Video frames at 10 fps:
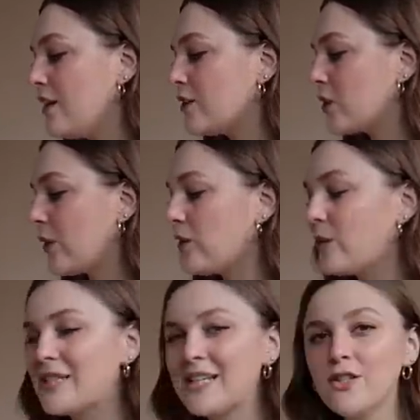So I
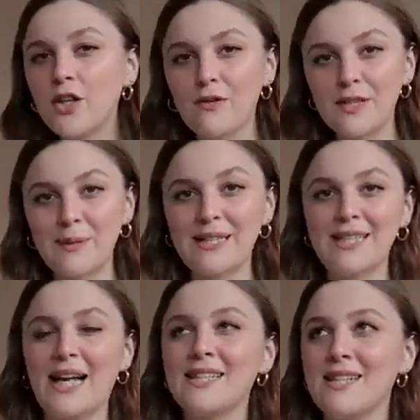always like to go for something
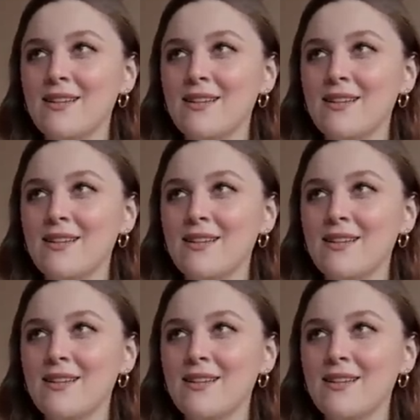satin.